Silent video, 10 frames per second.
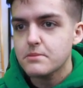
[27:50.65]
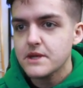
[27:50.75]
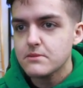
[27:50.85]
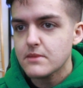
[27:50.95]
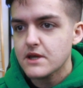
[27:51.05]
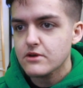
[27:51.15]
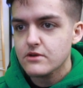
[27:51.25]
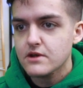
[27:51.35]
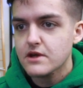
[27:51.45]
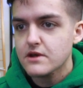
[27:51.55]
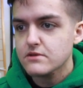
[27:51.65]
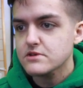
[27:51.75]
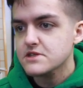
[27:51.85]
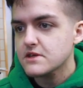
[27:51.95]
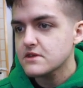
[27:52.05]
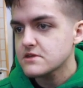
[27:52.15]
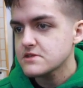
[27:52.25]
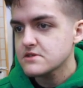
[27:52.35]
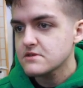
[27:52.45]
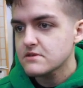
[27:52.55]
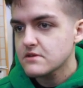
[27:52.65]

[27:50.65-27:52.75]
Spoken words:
beat maker, it kind of looks like this.